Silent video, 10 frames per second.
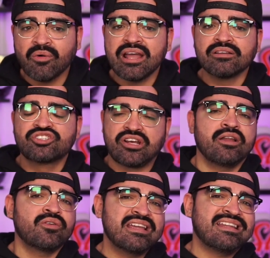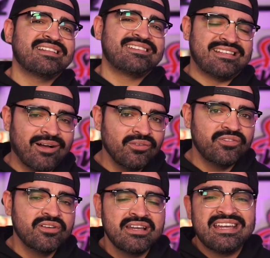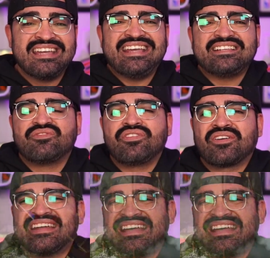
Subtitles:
Royale genre in itself is very